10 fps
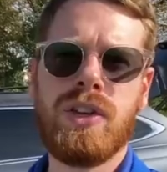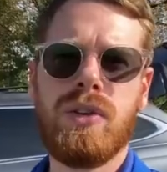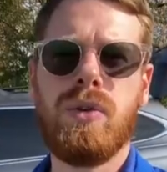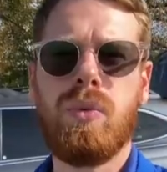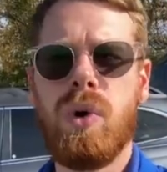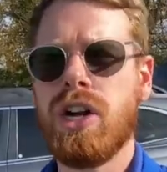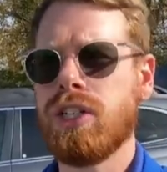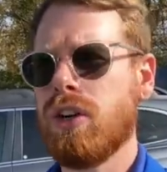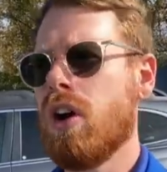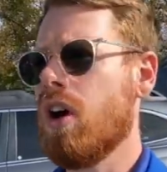you wash
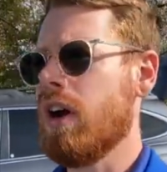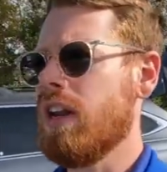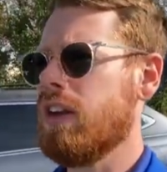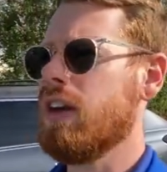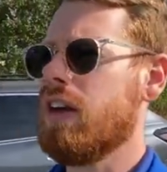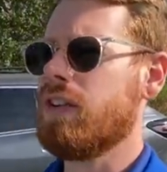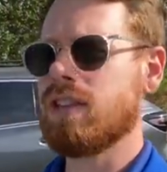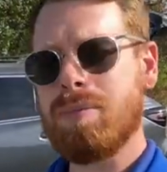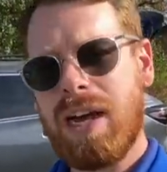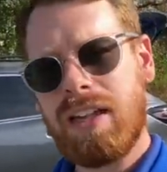your car. And if you're
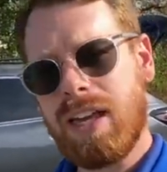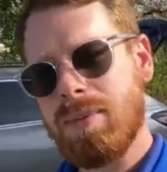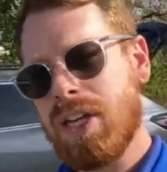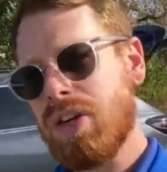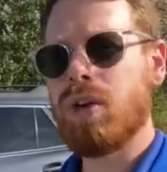somebody like me